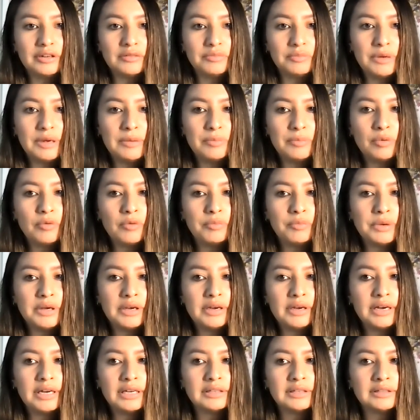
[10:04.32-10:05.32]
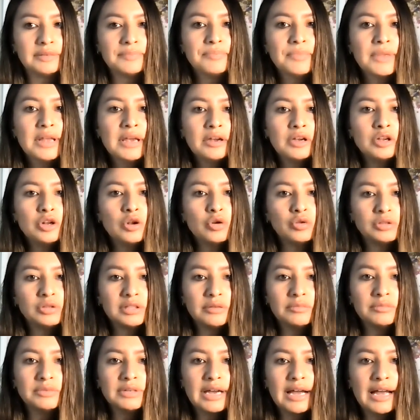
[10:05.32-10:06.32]
of people, because, you know,
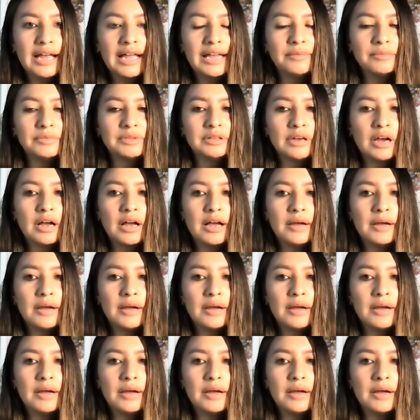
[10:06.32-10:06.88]
sometimes,